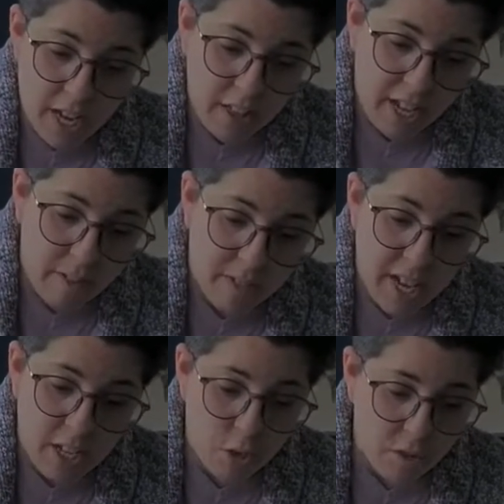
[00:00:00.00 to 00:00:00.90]
leaves
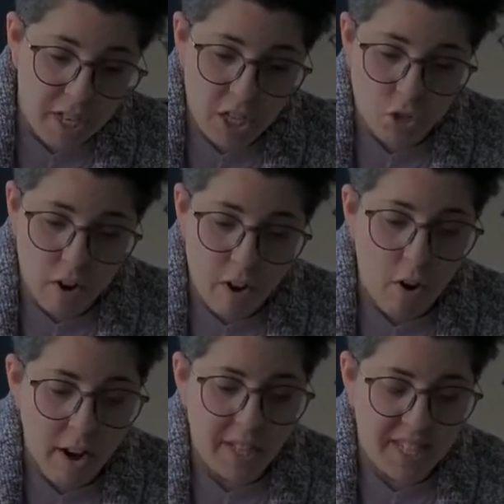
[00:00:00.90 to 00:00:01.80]
into a tea strainer
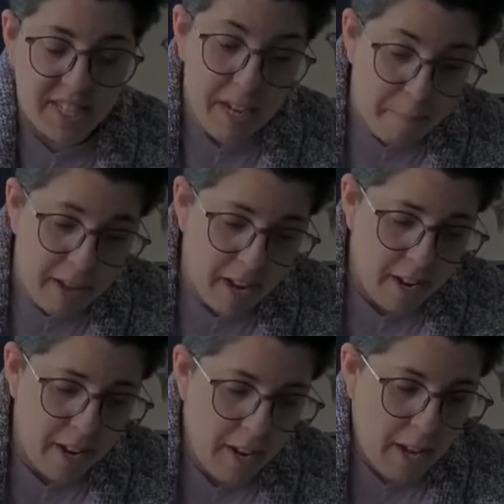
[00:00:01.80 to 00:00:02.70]
and steep it.
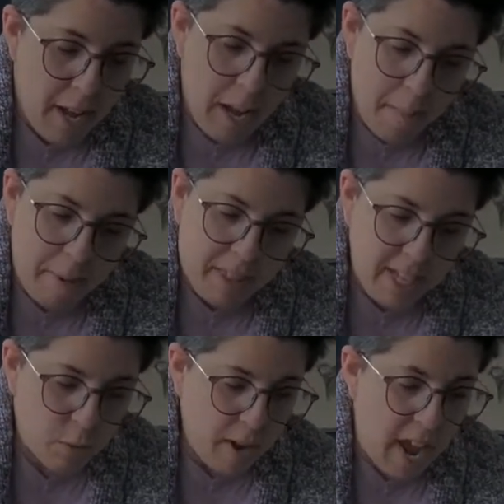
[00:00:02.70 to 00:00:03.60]
But
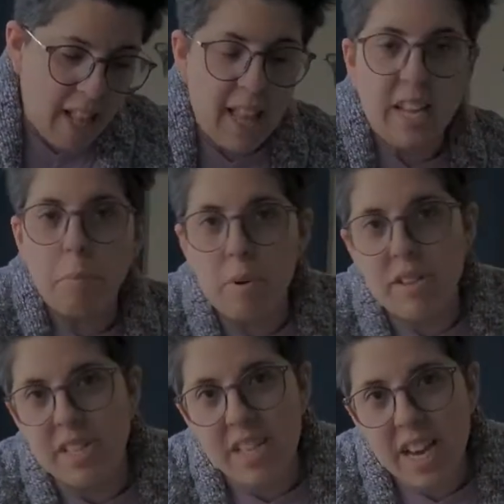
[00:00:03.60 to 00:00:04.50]
this way I like the
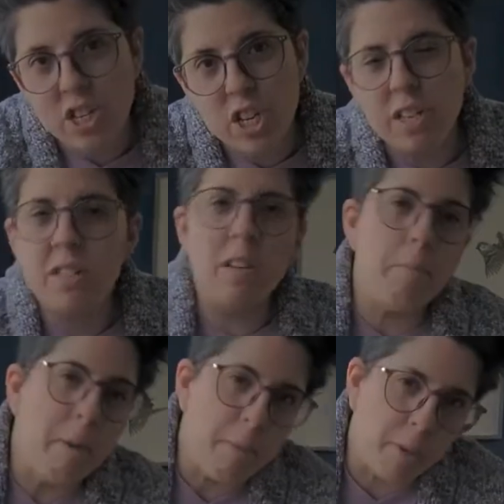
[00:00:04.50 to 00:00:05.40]
presentation.
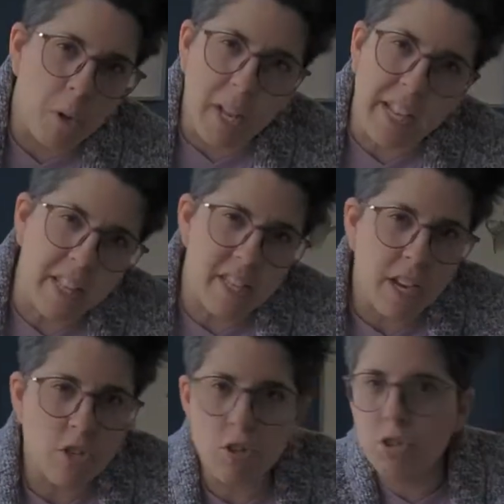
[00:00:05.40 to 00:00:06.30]
Some people don't like the
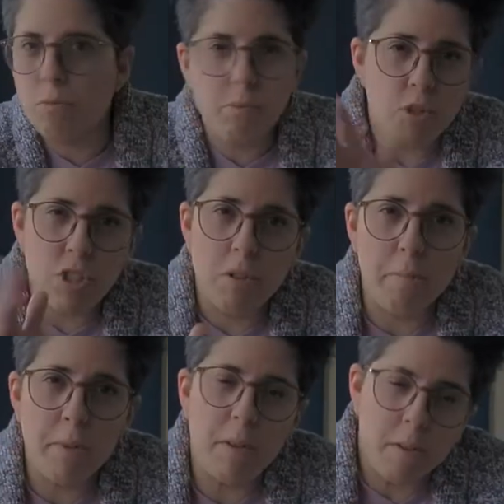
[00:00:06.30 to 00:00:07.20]
texture, so just
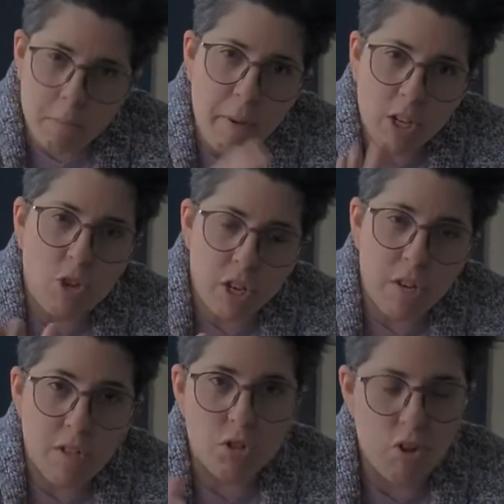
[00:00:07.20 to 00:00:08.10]
make sure to
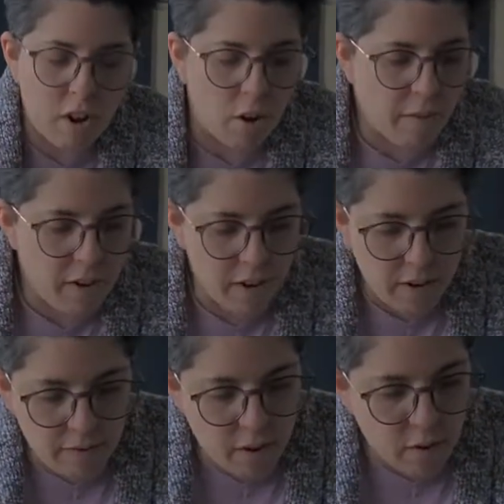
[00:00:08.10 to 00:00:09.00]
use a strainer
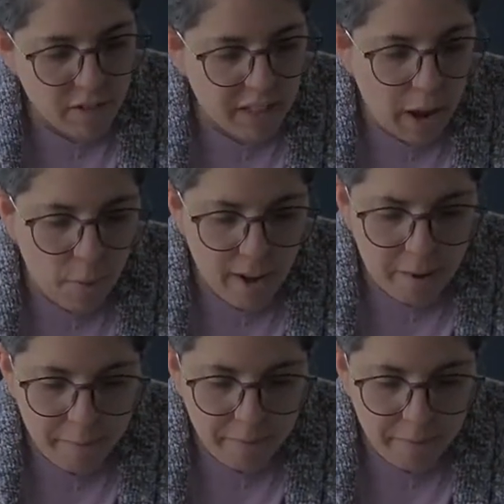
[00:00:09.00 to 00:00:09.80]
if you use it that way.